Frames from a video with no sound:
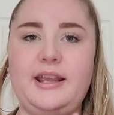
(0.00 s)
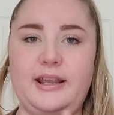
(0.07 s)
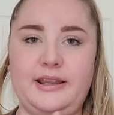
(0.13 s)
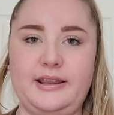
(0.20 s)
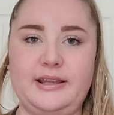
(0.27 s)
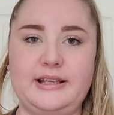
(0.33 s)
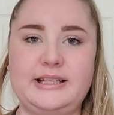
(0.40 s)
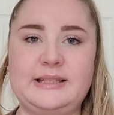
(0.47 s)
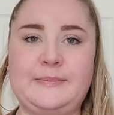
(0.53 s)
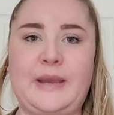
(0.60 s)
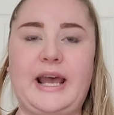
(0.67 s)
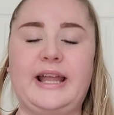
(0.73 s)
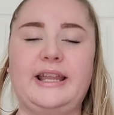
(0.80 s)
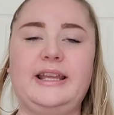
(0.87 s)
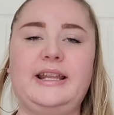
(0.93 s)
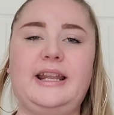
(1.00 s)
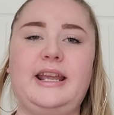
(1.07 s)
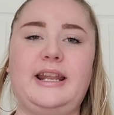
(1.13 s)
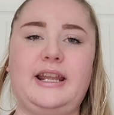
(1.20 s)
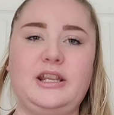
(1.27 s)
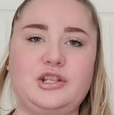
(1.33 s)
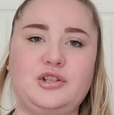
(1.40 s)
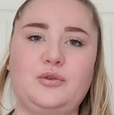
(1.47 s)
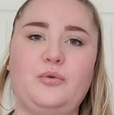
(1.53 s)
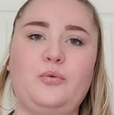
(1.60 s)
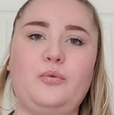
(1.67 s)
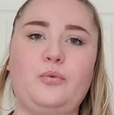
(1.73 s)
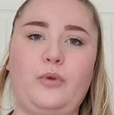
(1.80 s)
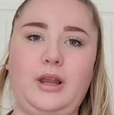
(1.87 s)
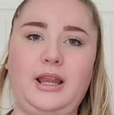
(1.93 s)
in this palette and I do
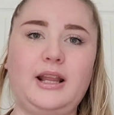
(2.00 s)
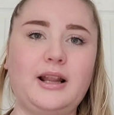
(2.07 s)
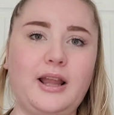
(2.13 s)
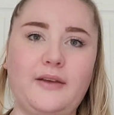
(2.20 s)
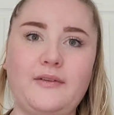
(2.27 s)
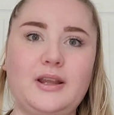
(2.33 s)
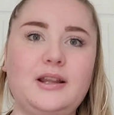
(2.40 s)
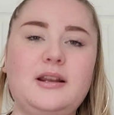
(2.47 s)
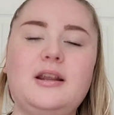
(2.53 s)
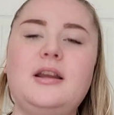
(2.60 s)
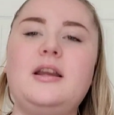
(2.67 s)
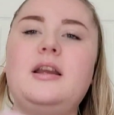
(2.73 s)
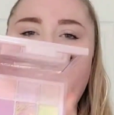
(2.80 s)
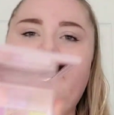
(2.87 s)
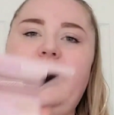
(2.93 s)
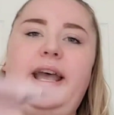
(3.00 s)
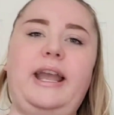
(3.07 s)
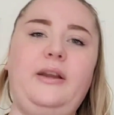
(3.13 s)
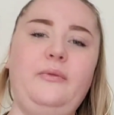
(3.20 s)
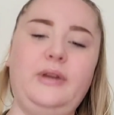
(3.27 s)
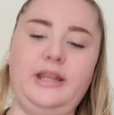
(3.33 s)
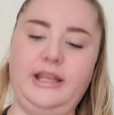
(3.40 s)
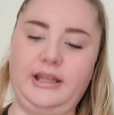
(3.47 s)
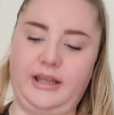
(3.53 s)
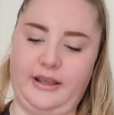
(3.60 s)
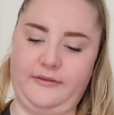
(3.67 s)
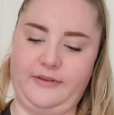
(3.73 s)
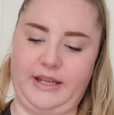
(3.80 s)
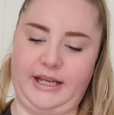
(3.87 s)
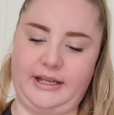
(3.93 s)
really love it. I really
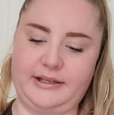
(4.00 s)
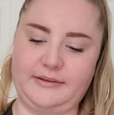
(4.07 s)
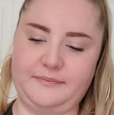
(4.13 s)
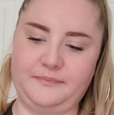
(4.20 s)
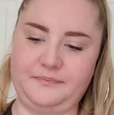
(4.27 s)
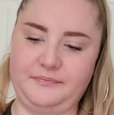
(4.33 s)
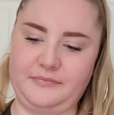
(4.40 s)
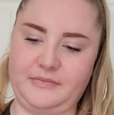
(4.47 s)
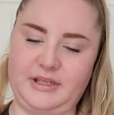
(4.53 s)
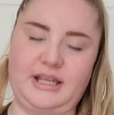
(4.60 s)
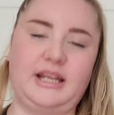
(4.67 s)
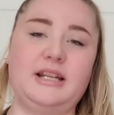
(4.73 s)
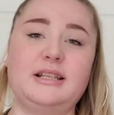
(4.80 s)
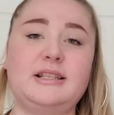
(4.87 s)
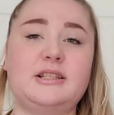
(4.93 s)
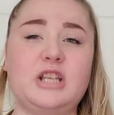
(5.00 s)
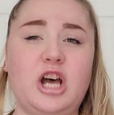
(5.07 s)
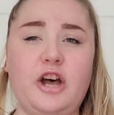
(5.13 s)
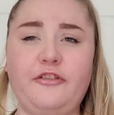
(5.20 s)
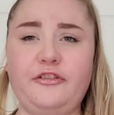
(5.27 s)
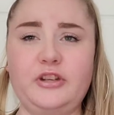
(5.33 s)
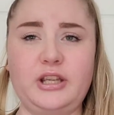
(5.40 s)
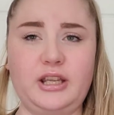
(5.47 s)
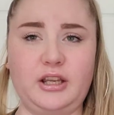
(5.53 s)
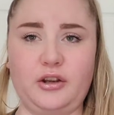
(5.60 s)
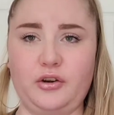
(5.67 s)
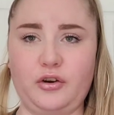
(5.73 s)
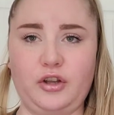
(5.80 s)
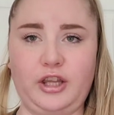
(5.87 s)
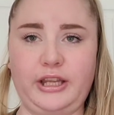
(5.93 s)
love like kind of soft and
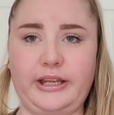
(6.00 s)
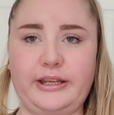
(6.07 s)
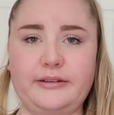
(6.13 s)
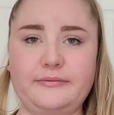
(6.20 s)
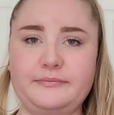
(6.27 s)
girly